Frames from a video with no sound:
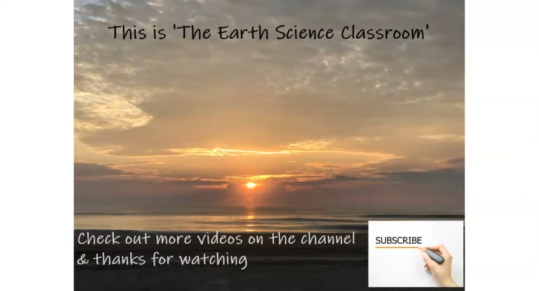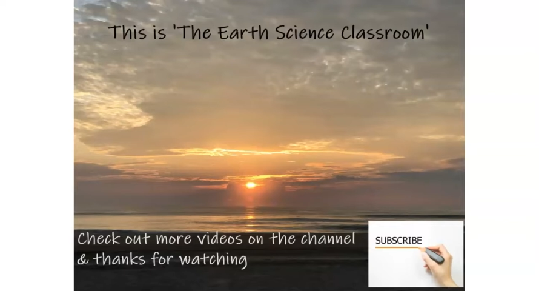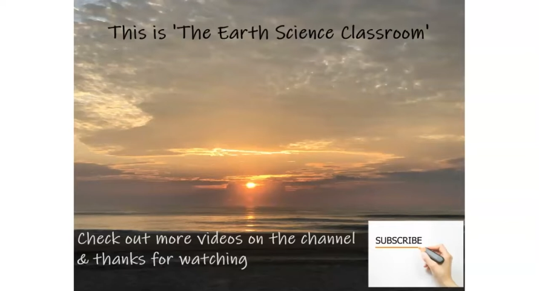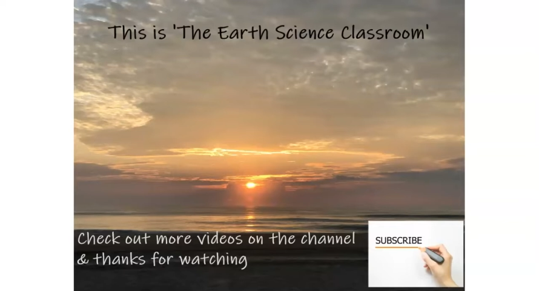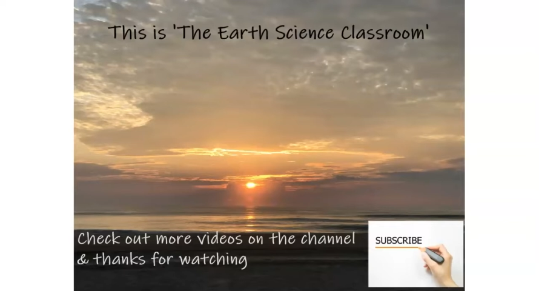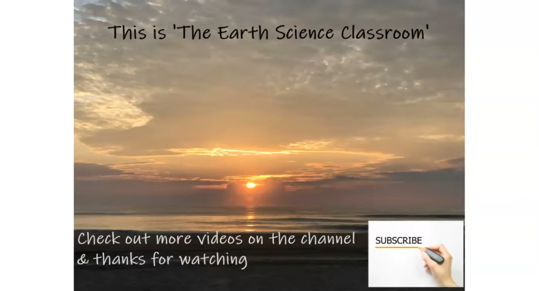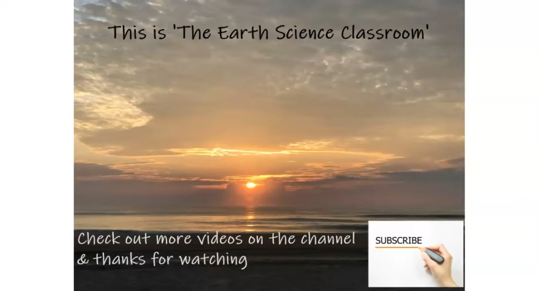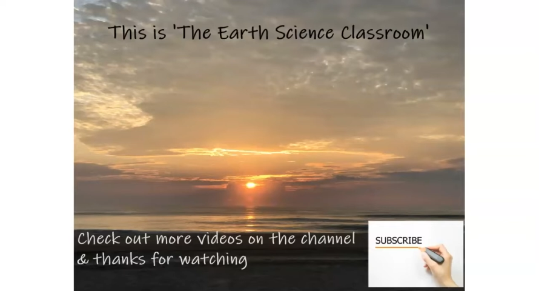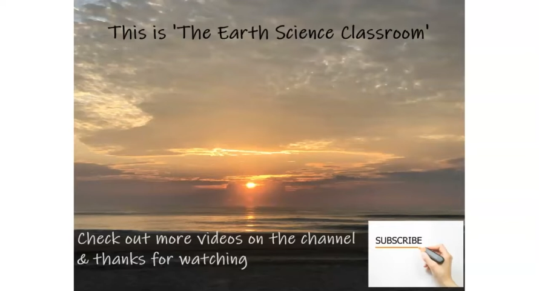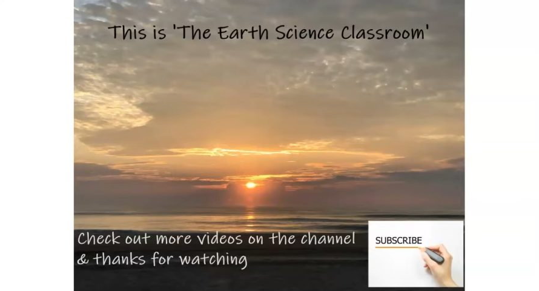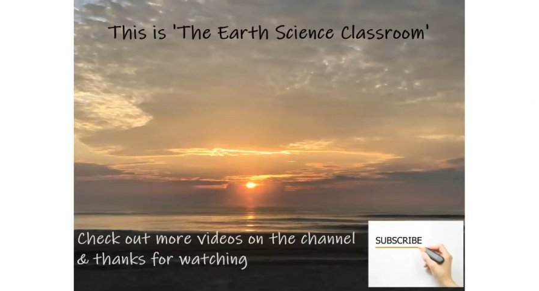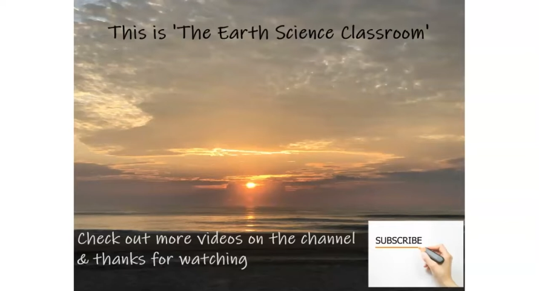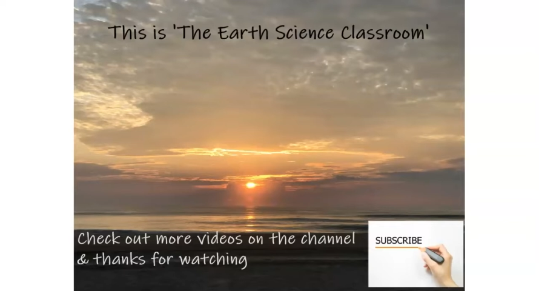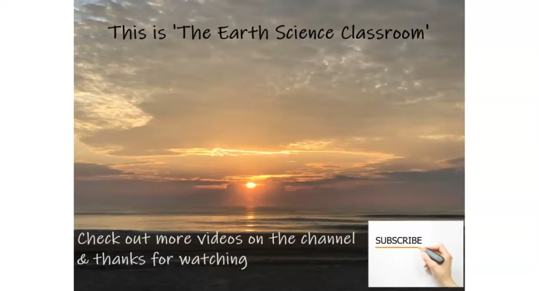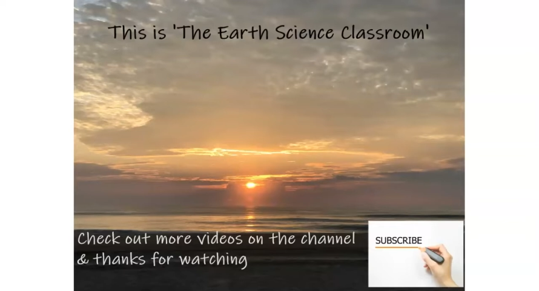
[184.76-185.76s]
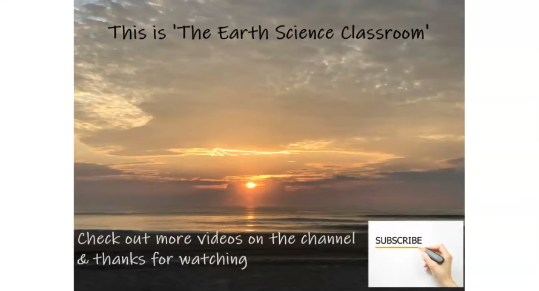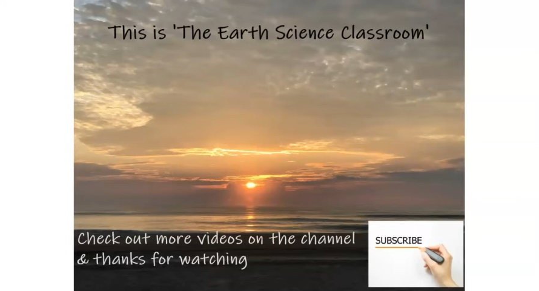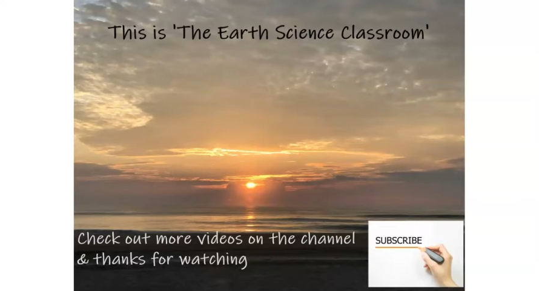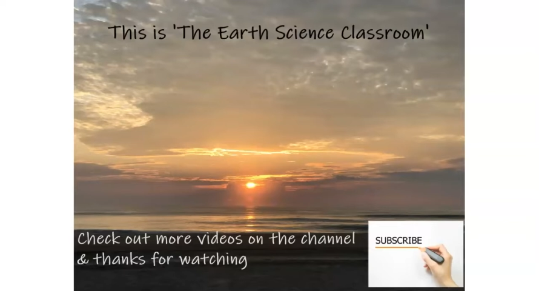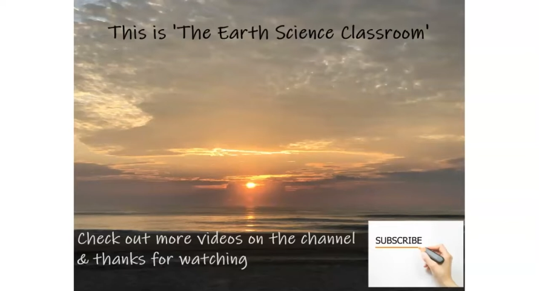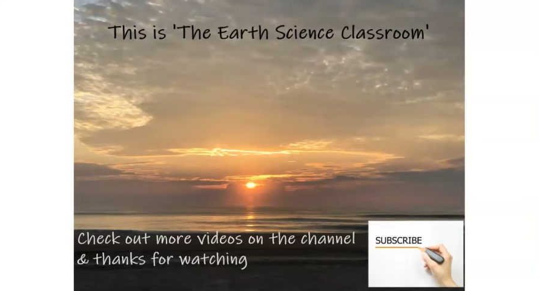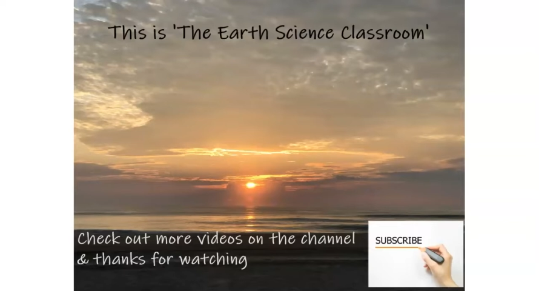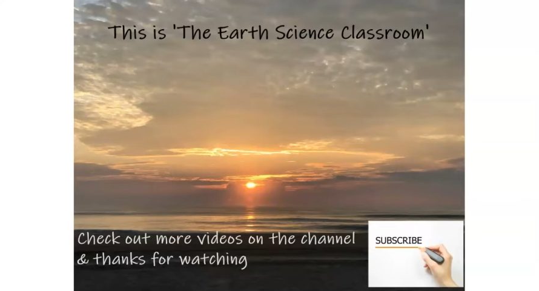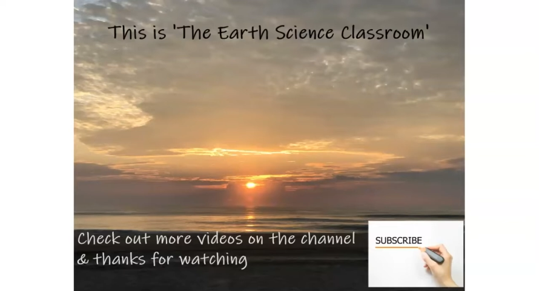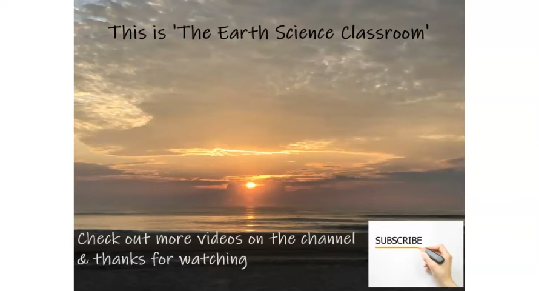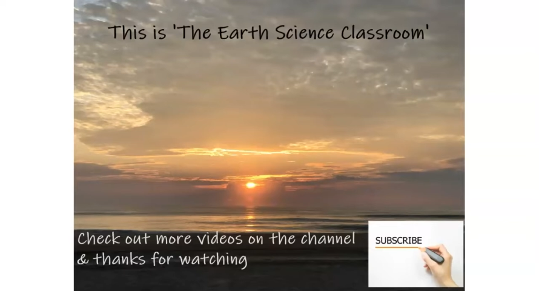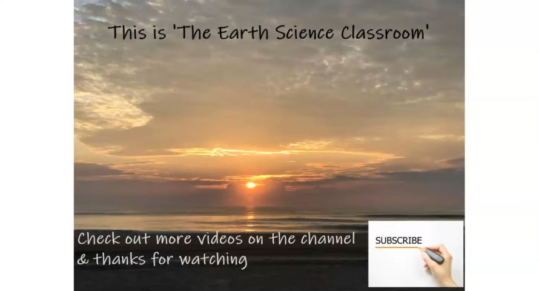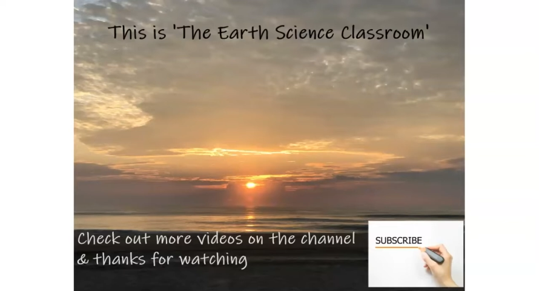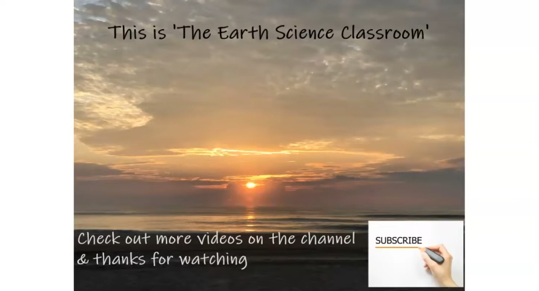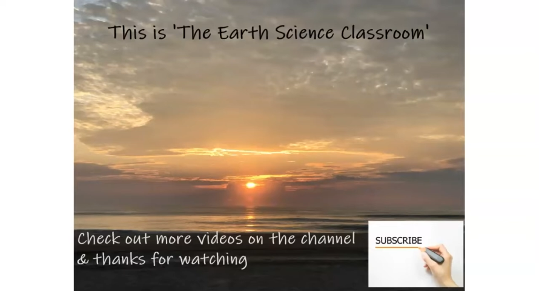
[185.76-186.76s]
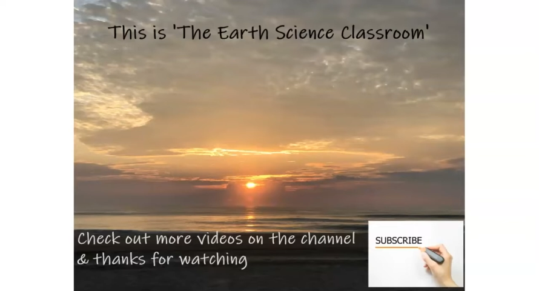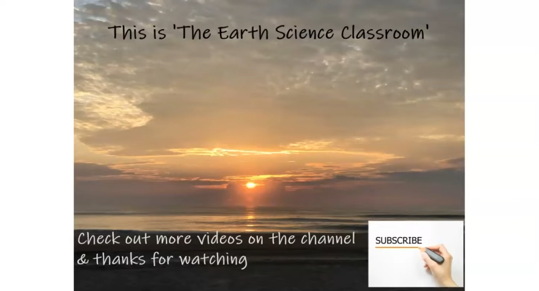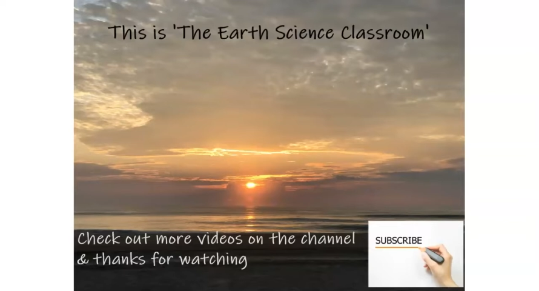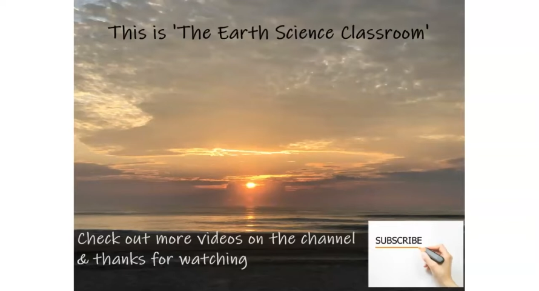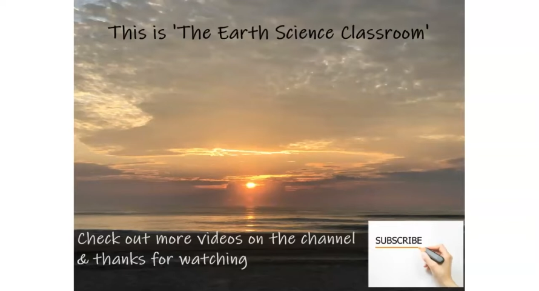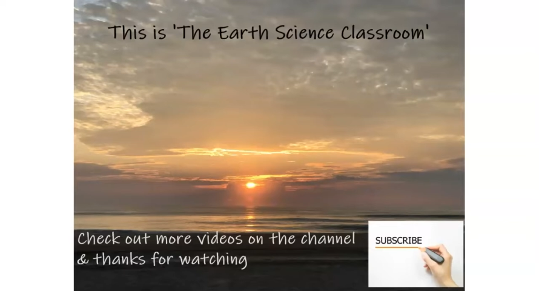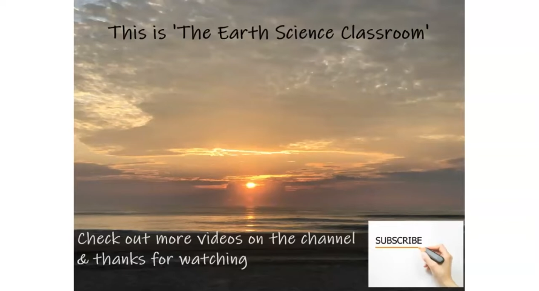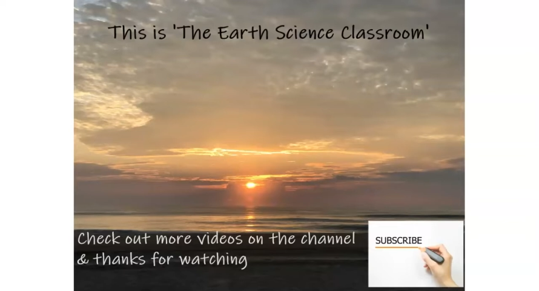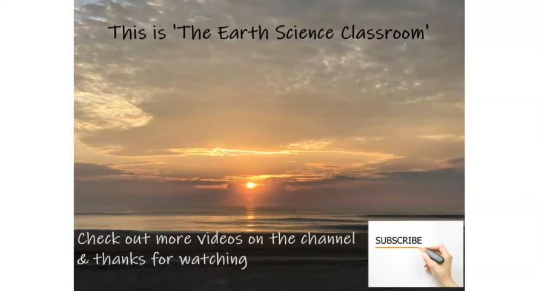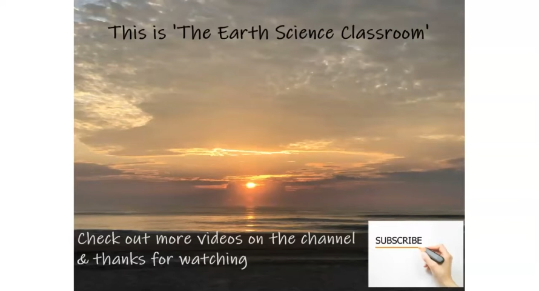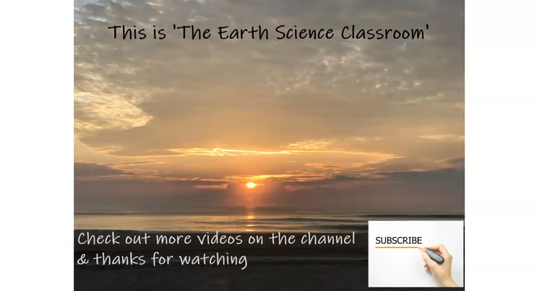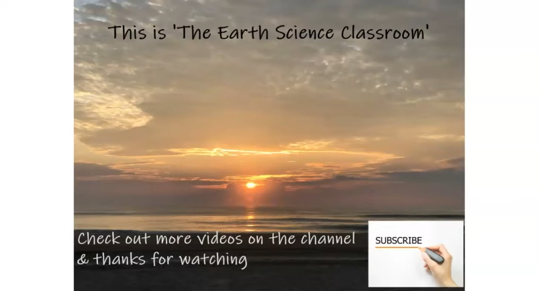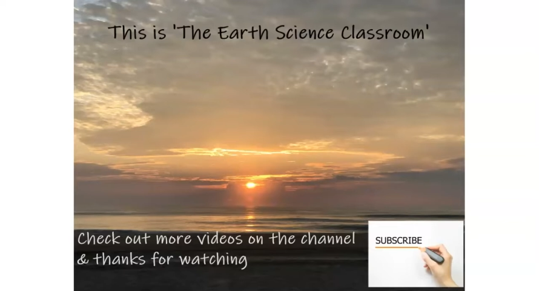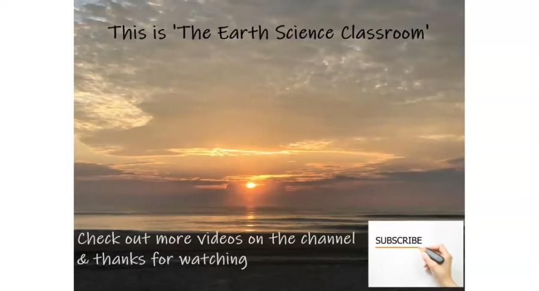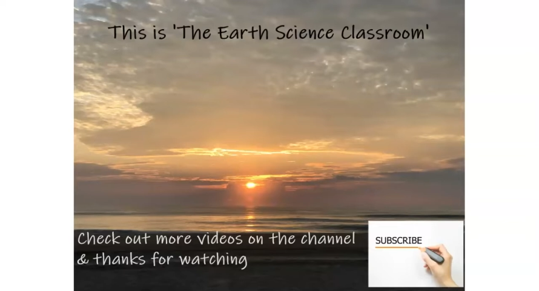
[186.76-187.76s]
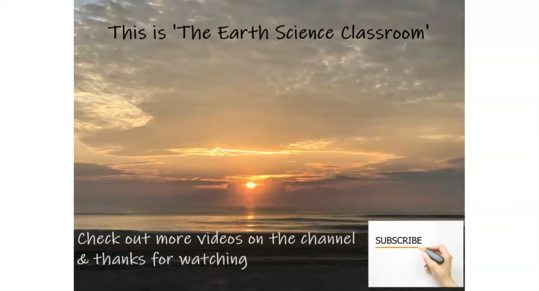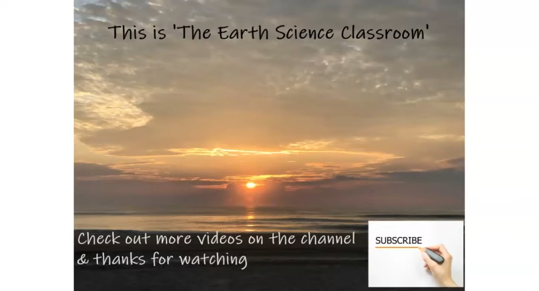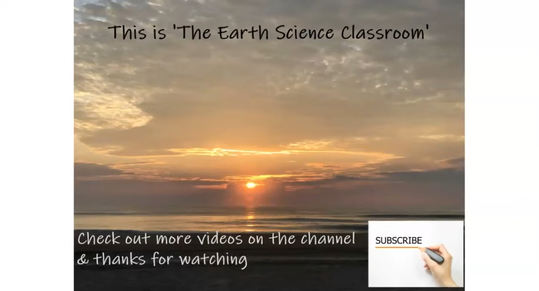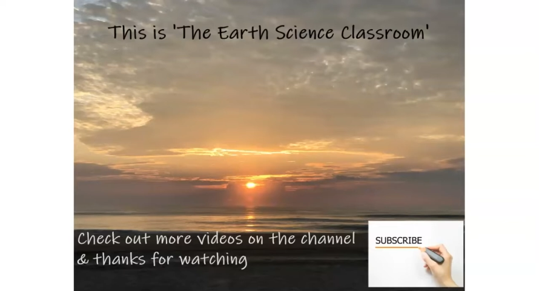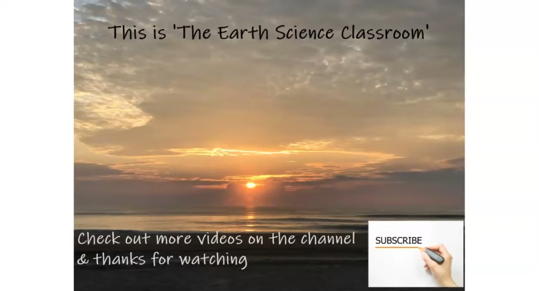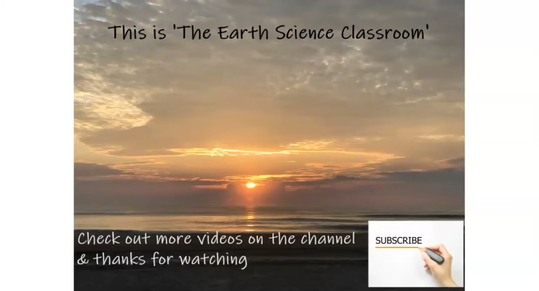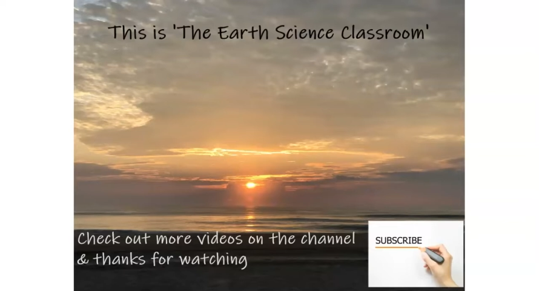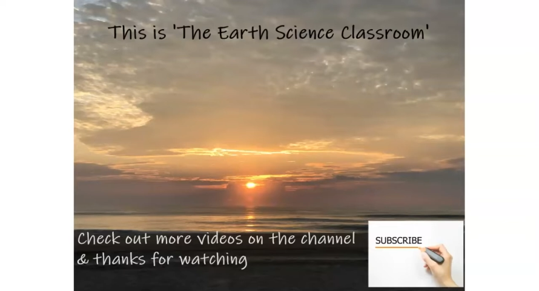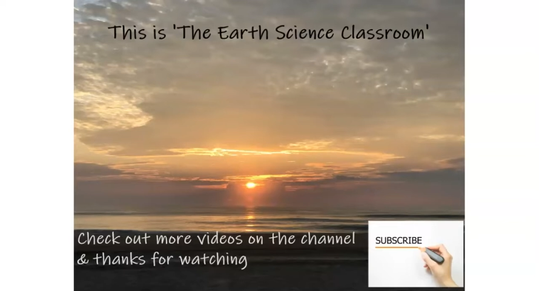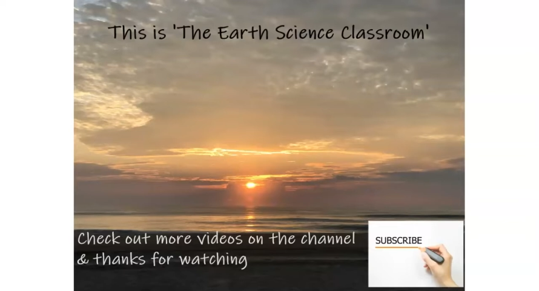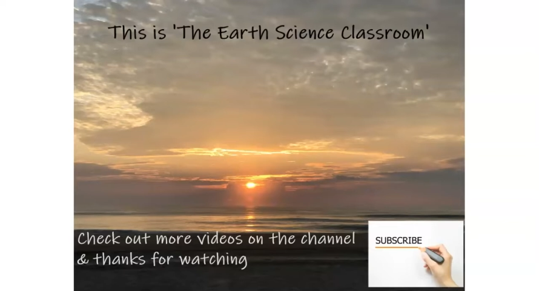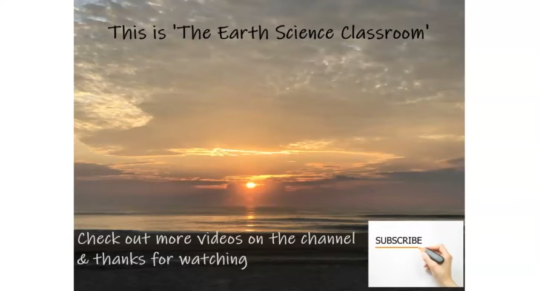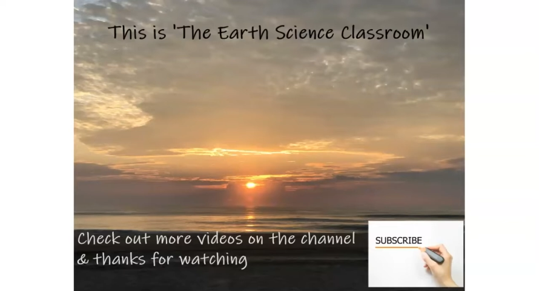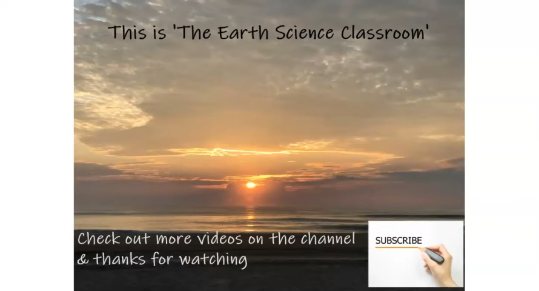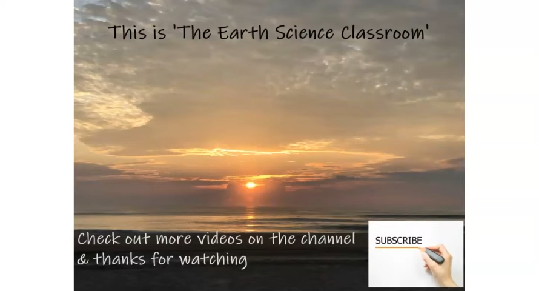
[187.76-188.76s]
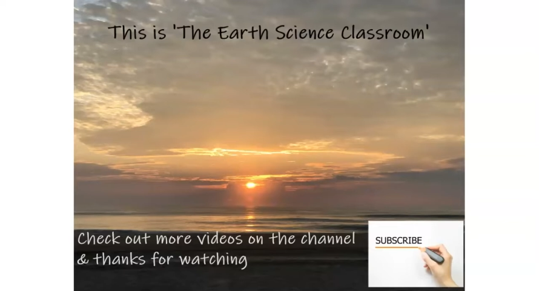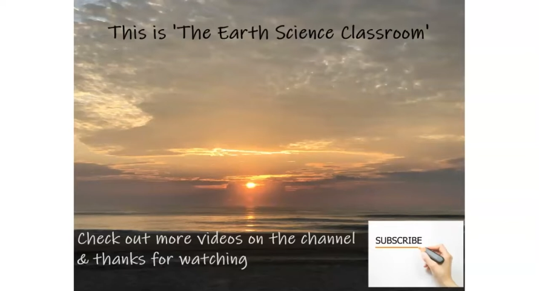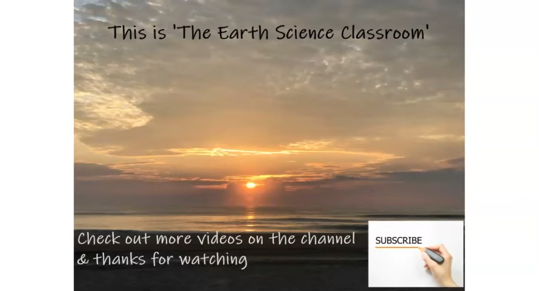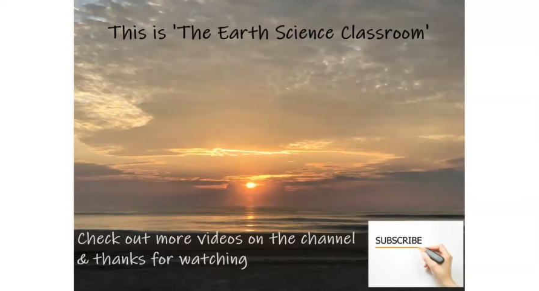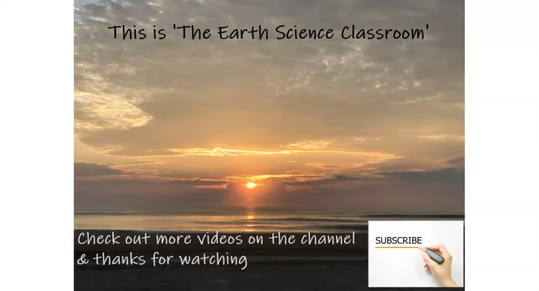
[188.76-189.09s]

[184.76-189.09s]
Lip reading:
(no speaker visible)